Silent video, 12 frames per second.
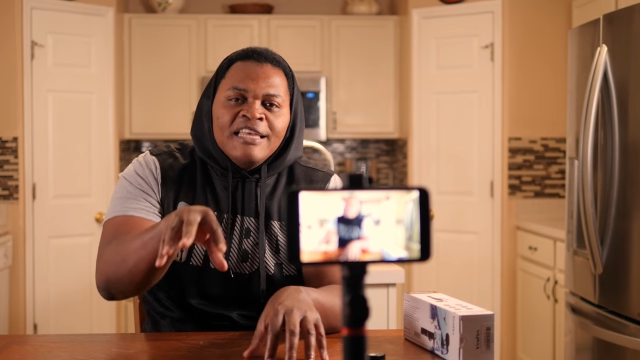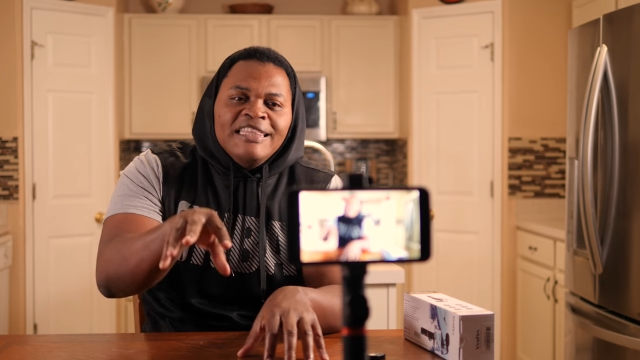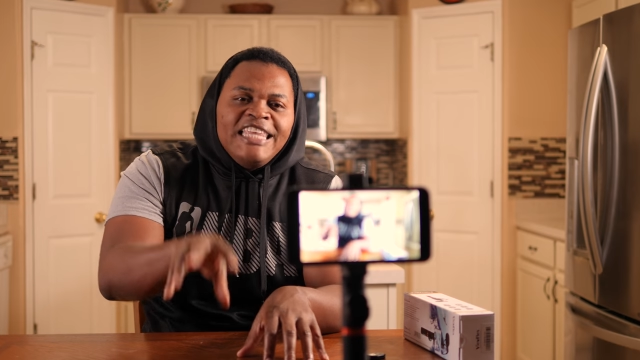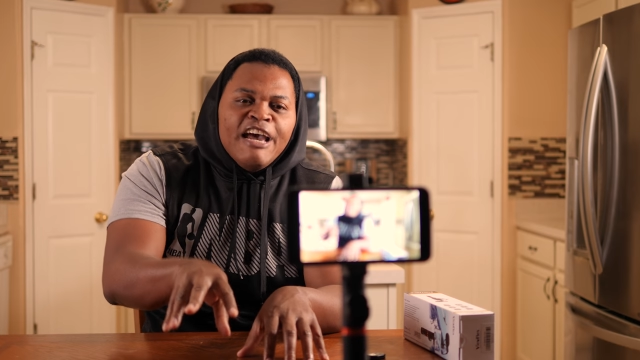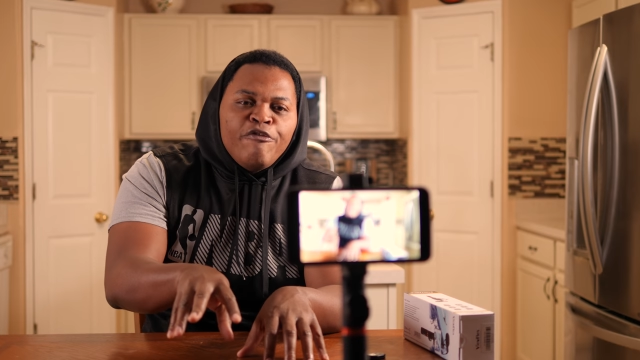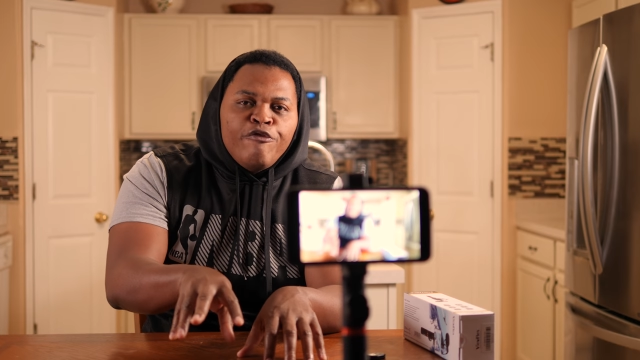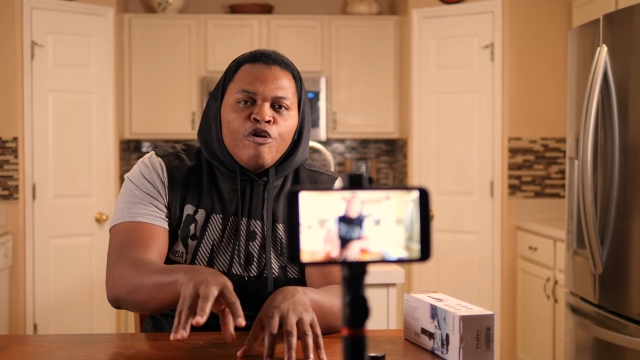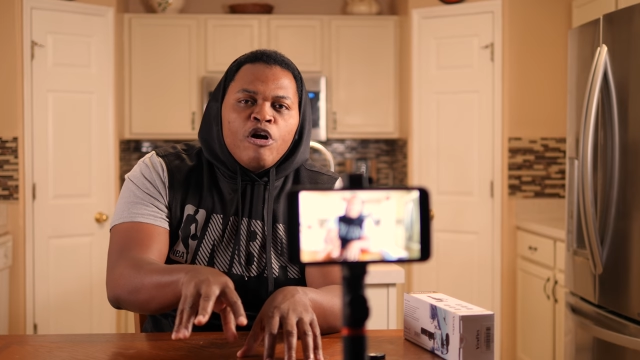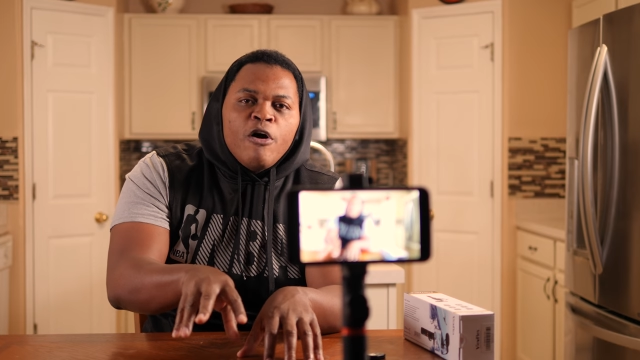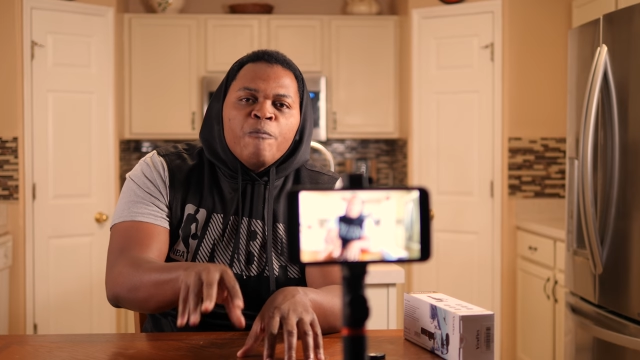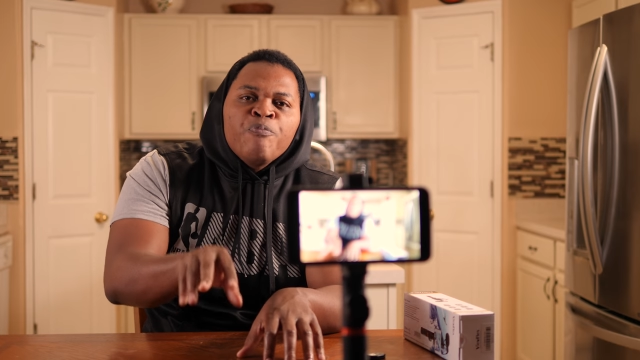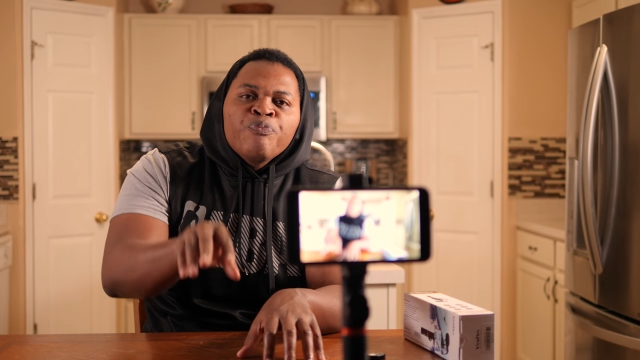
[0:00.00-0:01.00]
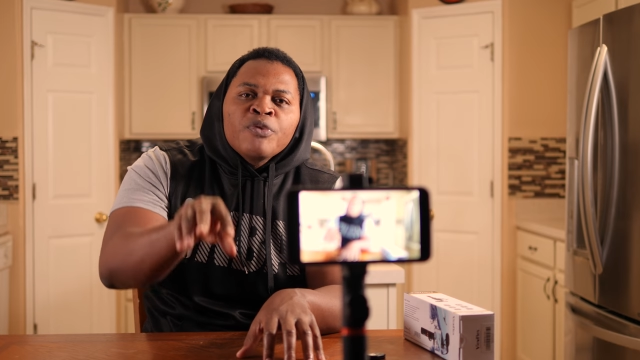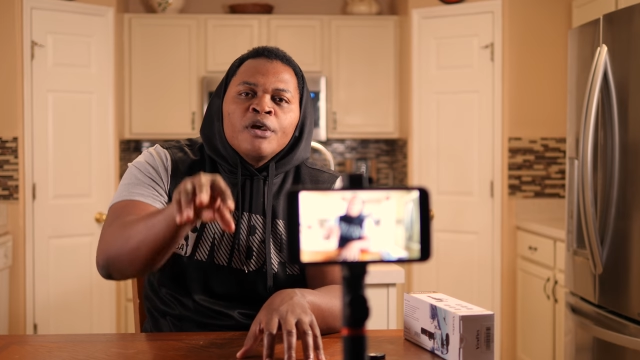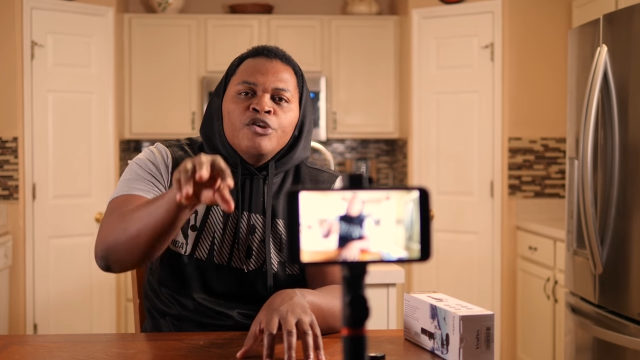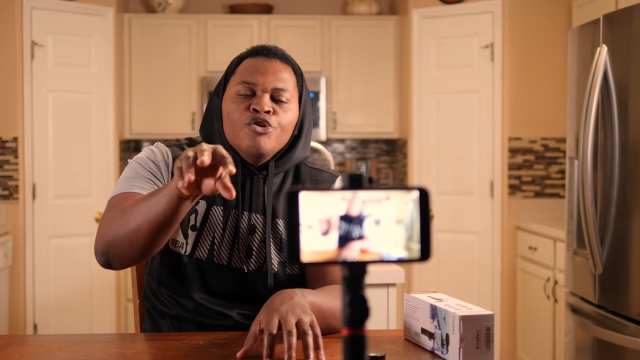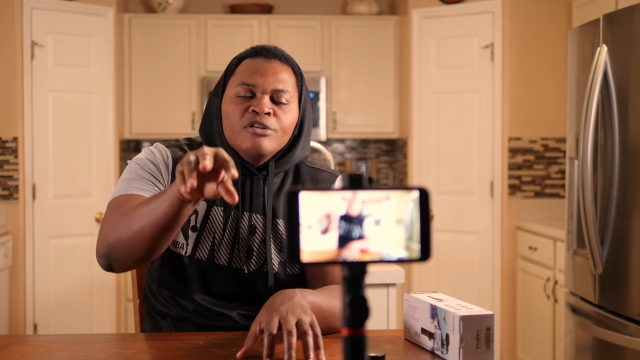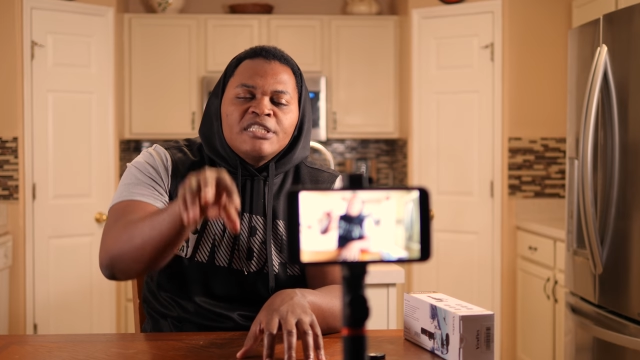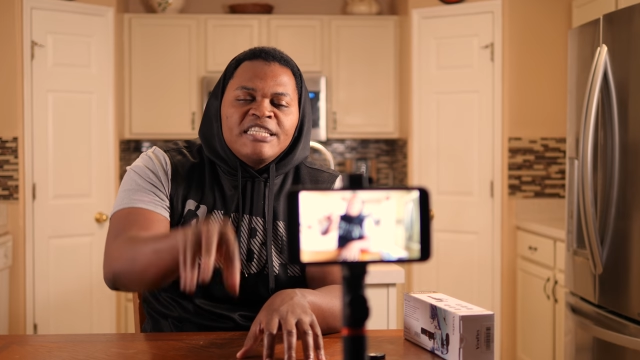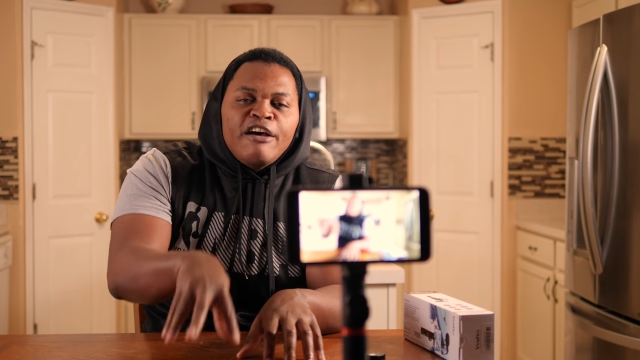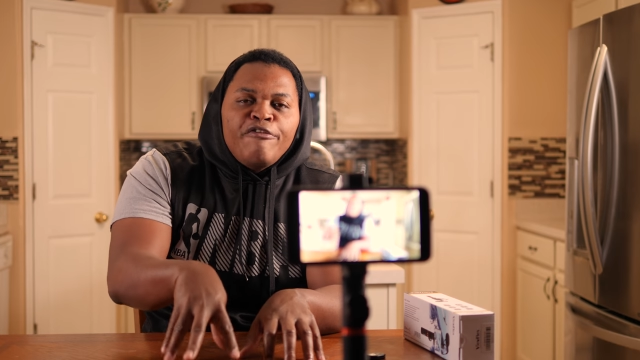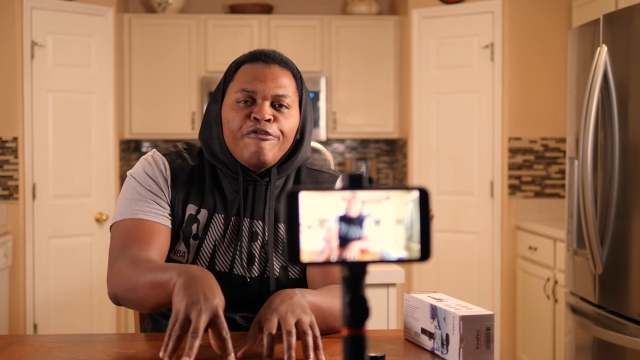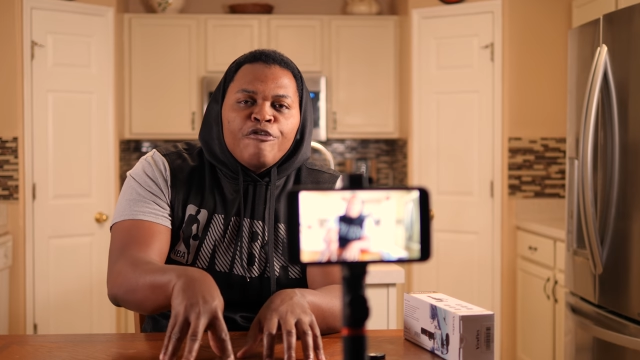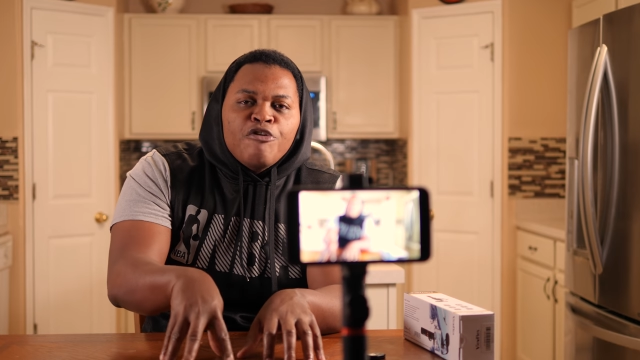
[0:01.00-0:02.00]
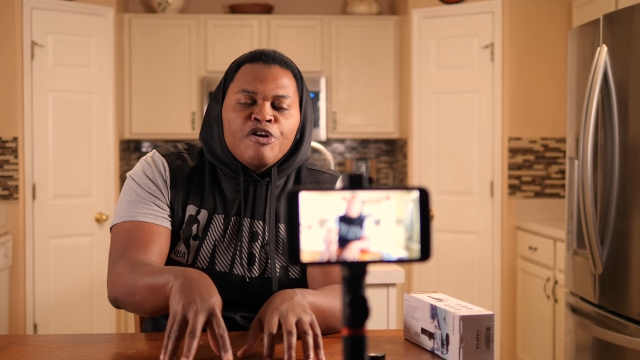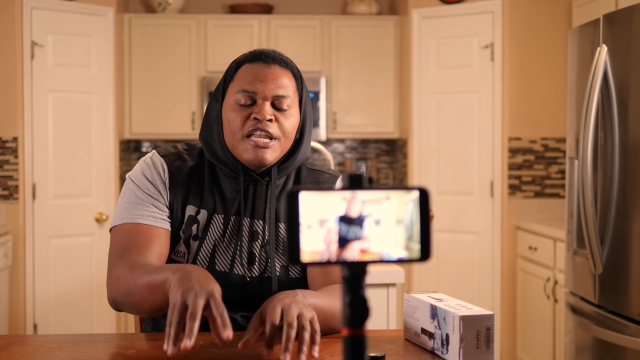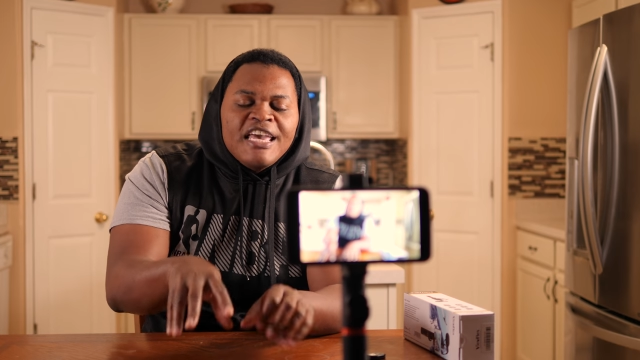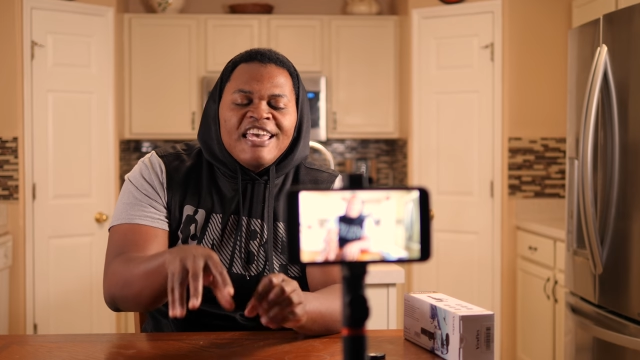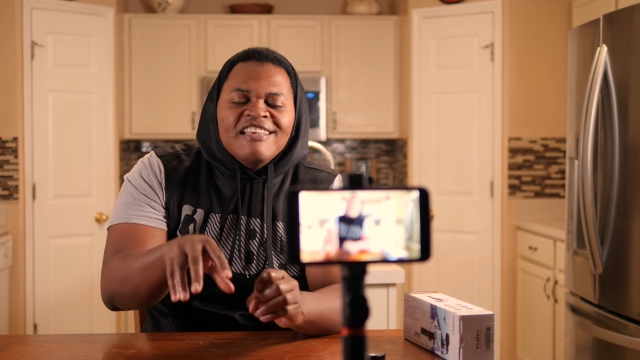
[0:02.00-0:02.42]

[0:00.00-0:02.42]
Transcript: Therefore, your cell phone